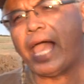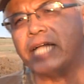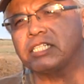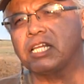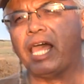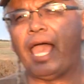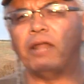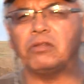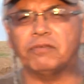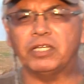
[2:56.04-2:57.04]
actually the
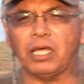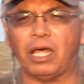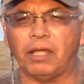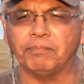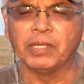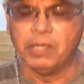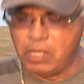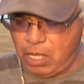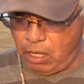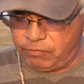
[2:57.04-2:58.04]
handle of
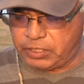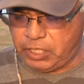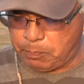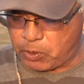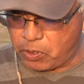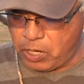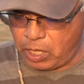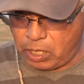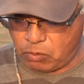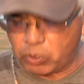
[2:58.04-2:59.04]
the dipper,
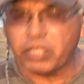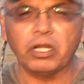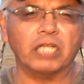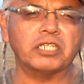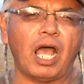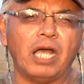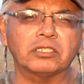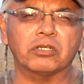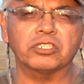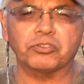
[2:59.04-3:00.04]
where the
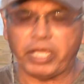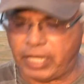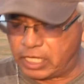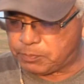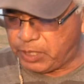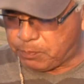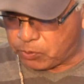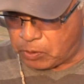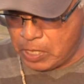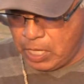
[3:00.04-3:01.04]
Nachas or the Straight Lands
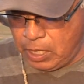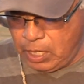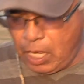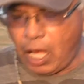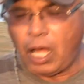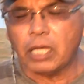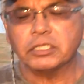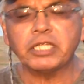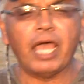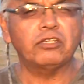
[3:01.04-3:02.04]
people
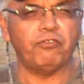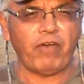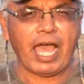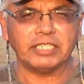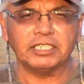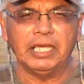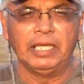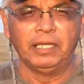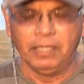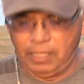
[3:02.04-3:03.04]
stand to fast.
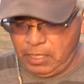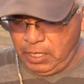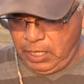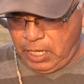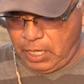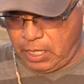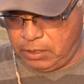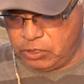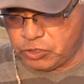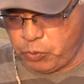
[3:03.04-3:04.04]

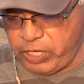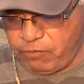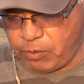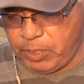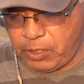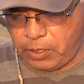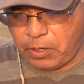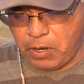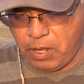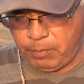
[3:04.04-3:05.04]
And there's 3 of them
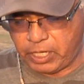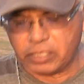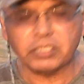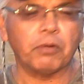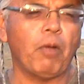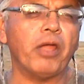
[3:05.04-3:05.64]
here because they